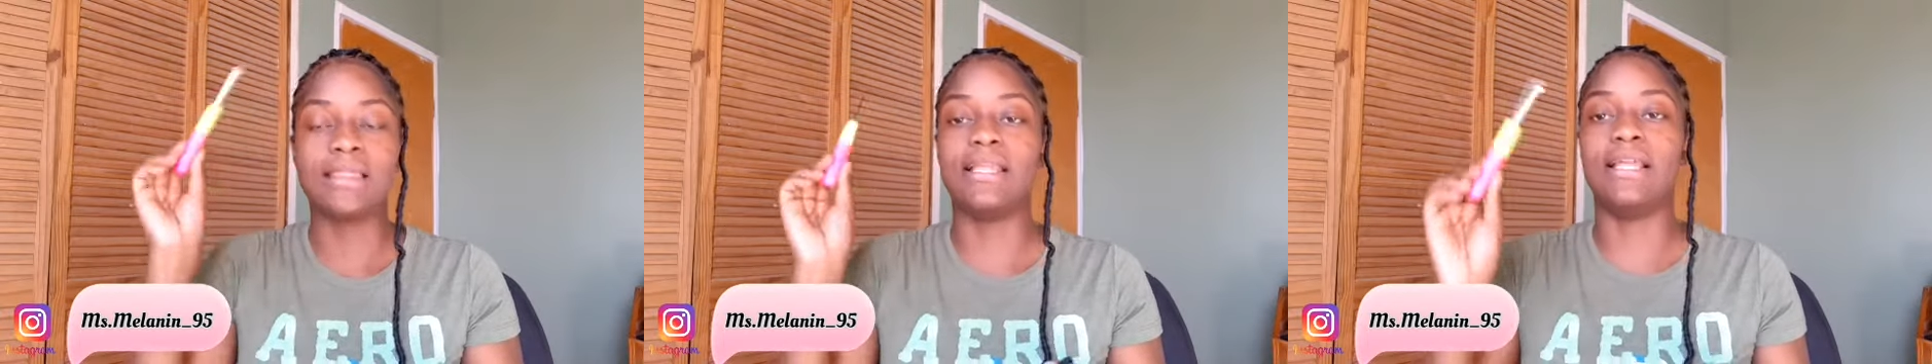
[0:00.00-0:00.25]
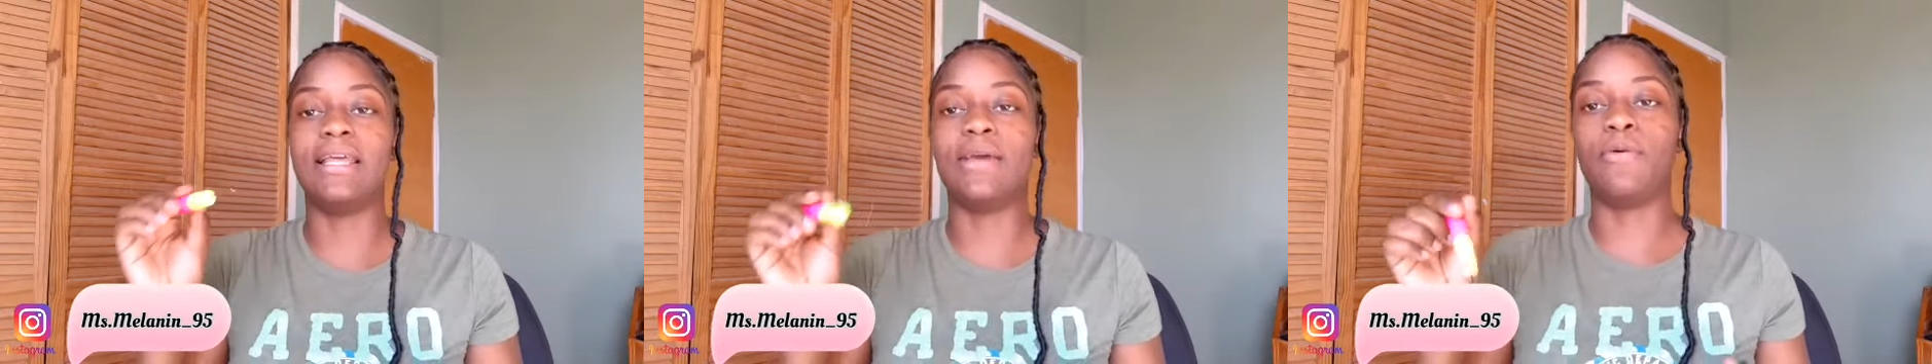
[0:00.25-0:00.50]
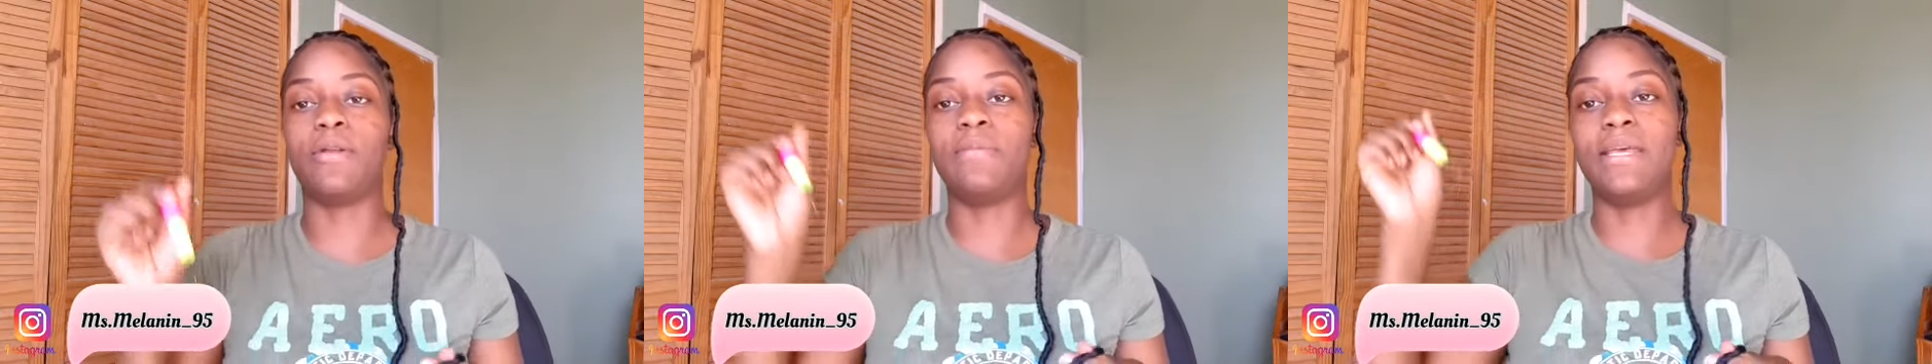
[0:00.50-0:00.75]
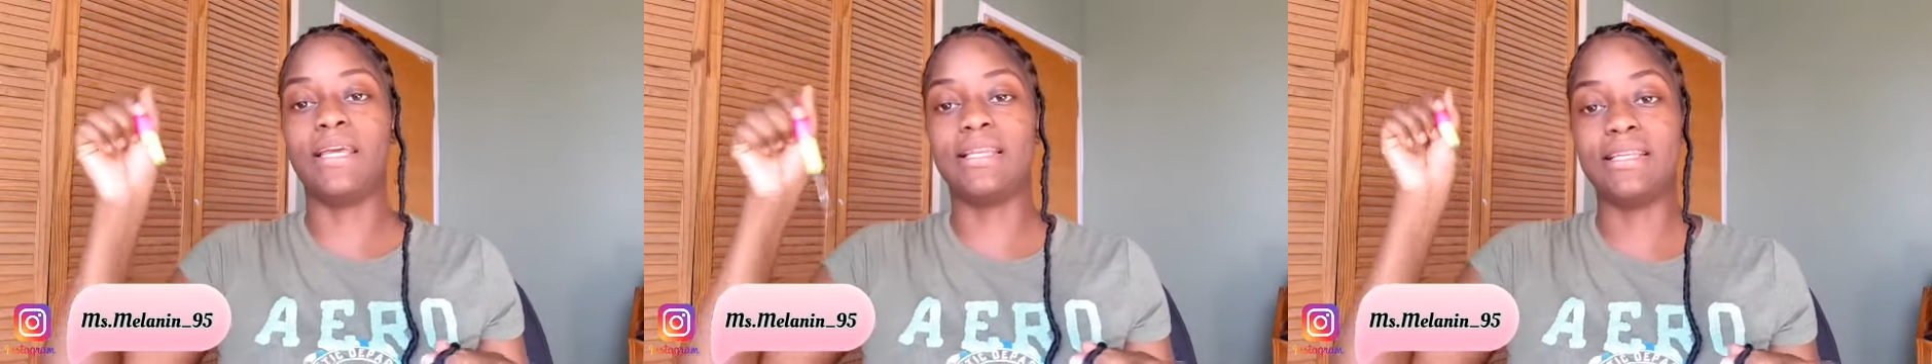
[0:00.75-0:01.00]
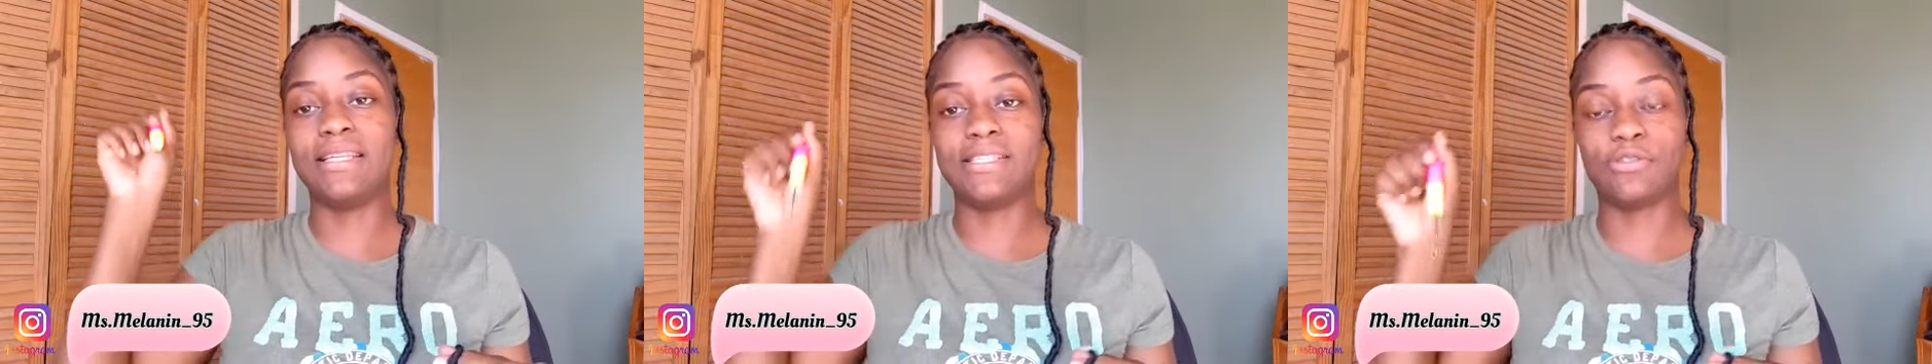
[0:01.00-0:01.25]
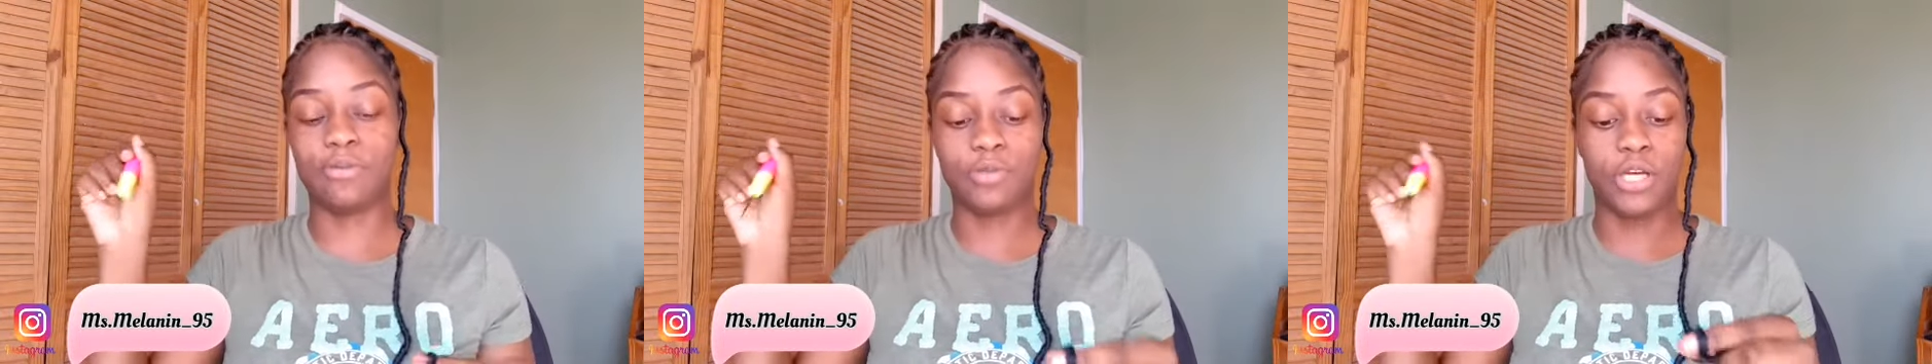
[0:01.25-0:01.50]
The link will be in the
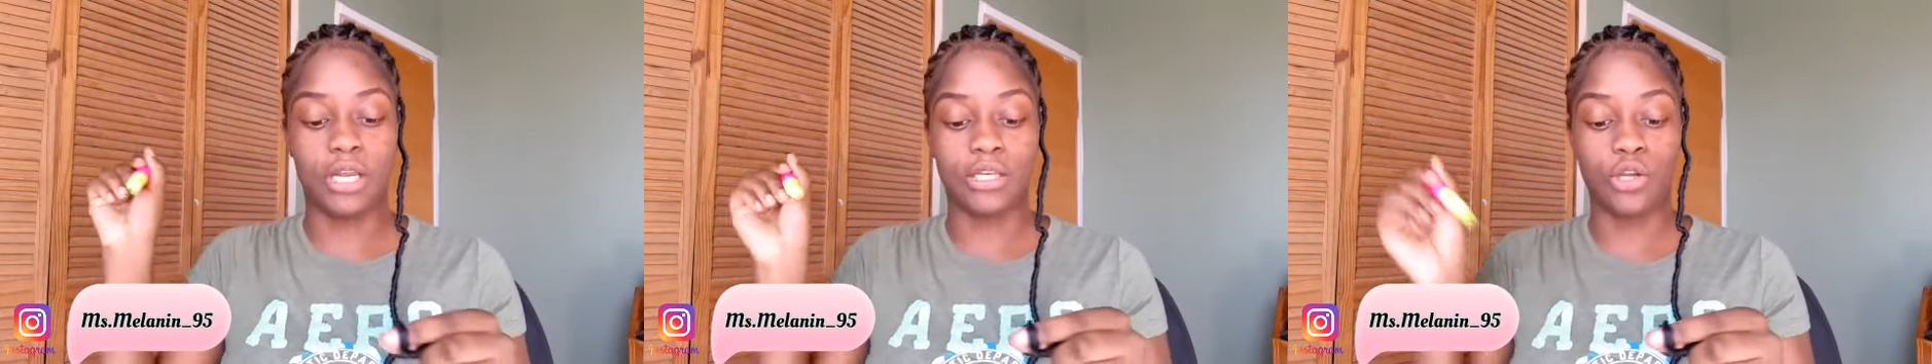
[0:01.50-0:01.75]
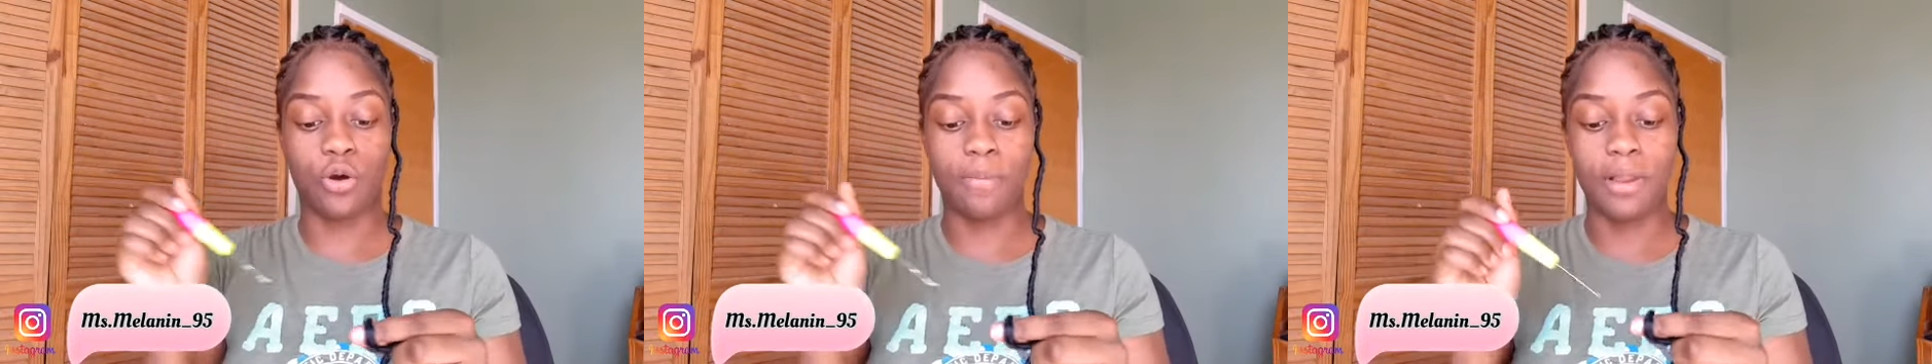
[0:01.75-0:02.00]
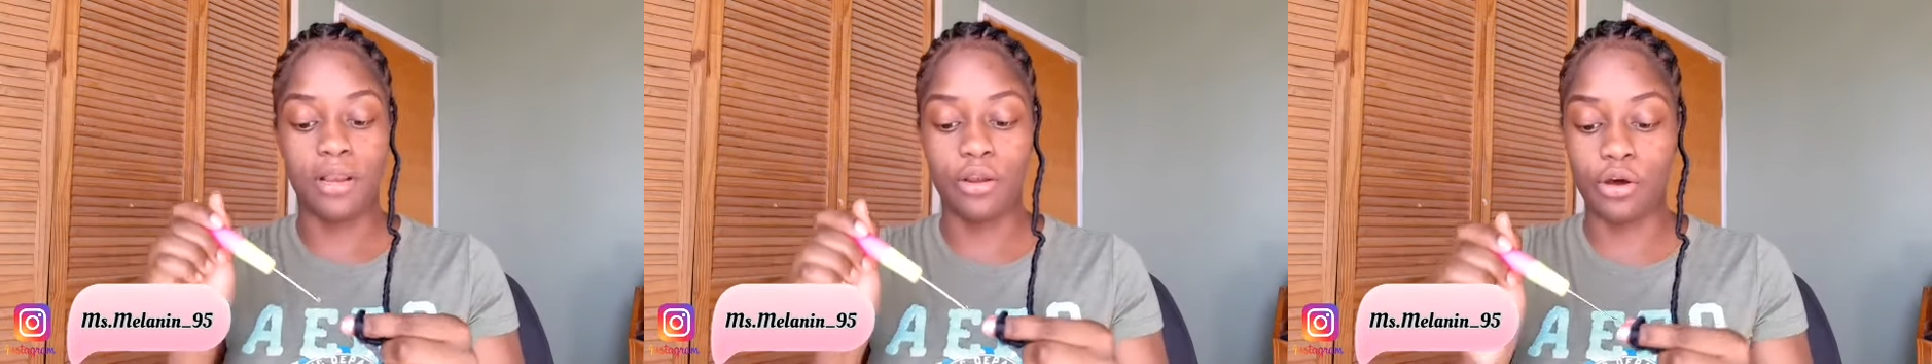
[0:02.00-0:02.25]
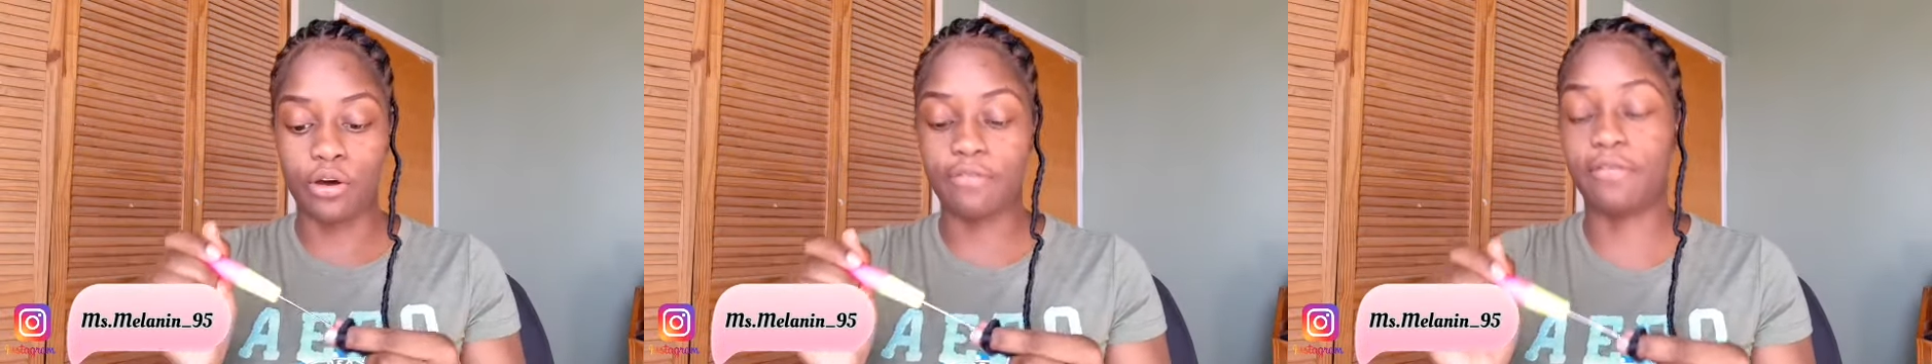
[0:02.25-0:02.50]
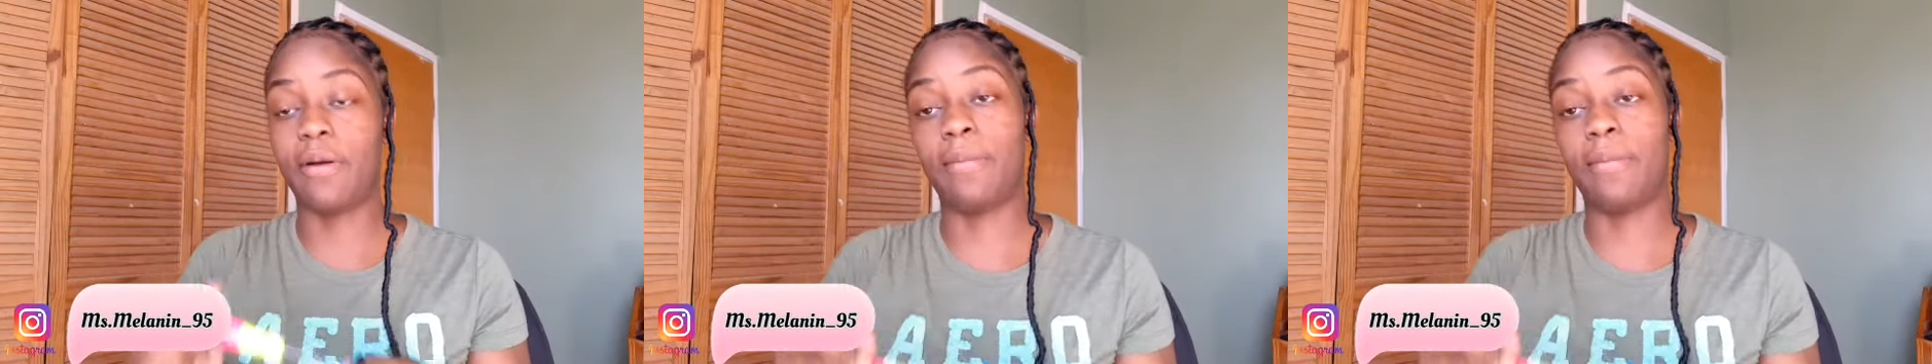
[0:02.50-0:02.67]
description down below for